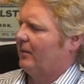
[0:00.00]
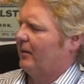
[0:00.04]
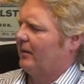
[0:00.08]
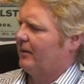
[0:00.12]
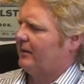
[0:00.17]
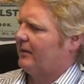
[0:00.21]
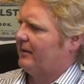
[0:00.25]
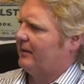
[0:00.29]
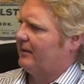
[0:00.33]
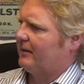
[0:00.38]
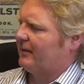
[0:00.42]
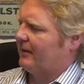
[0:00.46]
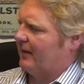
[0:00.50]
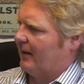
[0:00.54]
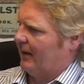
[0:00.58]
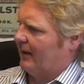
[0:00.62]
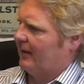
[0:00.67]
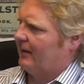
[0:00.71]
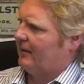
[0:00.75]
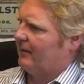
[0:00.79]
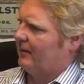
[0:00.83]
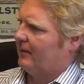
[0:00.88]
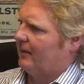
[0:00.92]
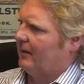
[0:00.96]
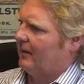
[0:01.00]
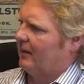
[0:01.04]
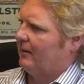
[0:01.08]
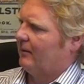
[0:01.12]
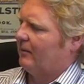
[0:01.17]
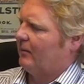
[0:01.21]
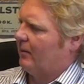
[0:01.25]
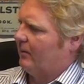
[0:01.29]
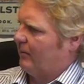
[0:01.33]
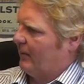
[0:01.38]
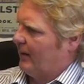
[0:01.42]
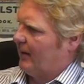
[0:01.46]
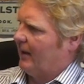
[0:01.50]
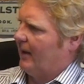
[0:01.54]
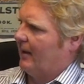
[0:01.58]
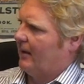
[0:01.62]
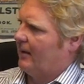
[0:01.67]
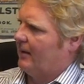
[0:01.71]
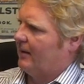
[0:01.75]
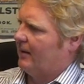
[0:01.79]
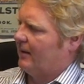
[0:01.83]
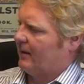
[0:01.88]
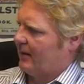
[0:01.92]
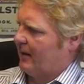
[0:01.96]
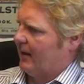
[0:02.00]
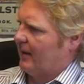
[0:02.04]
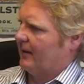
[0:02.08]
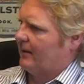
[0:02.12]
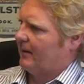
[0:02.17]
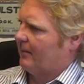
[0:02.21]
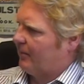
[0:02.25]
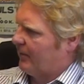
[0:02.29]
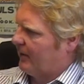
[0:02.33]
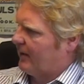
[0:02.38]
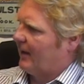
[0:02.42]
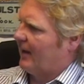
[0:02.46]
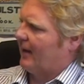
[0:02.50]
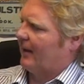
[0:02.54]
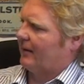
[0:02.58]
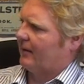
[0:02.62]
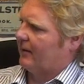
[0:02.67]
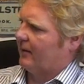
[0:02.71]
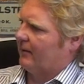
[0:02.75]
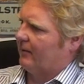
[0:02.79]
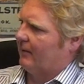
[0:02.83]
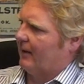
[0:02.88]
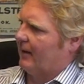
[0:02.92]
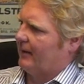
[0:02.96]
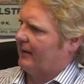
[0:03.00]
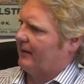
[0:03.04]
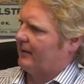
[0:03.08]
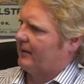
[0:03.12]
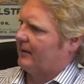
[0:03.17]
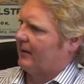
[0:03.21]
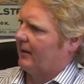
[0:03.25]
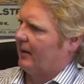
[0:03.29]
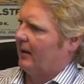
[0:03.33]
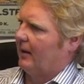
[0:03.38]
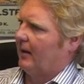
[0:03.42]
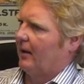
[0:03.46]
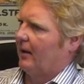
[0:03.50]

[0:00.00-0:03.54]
Where's the state when we need the state to protect our rights